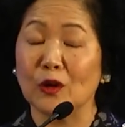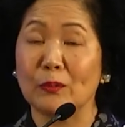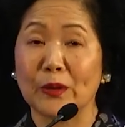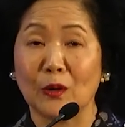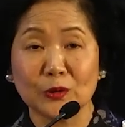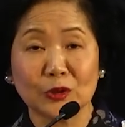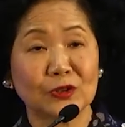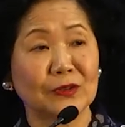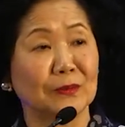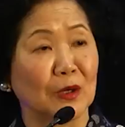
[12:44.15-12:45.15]

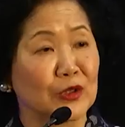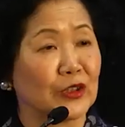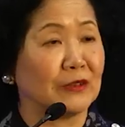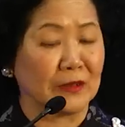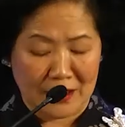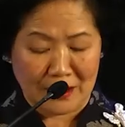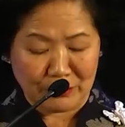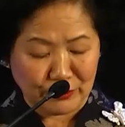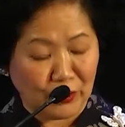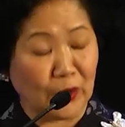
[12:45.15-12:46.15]
oppose the motion
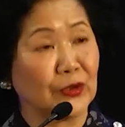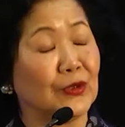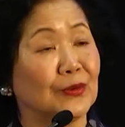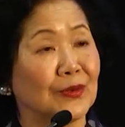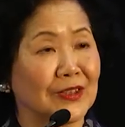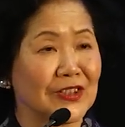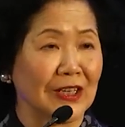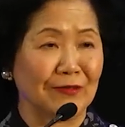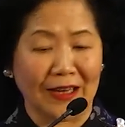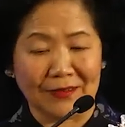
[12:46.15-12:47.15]
before you this
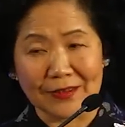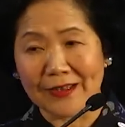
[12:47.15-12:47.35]
evening.